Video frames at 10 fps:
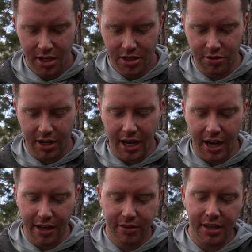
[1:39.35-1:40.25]
So I
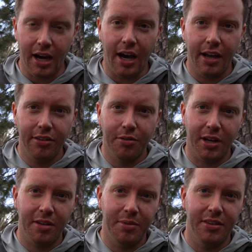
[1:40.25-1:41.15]
highly
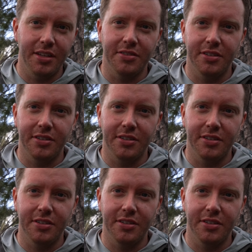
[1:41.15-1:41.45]
recommend these.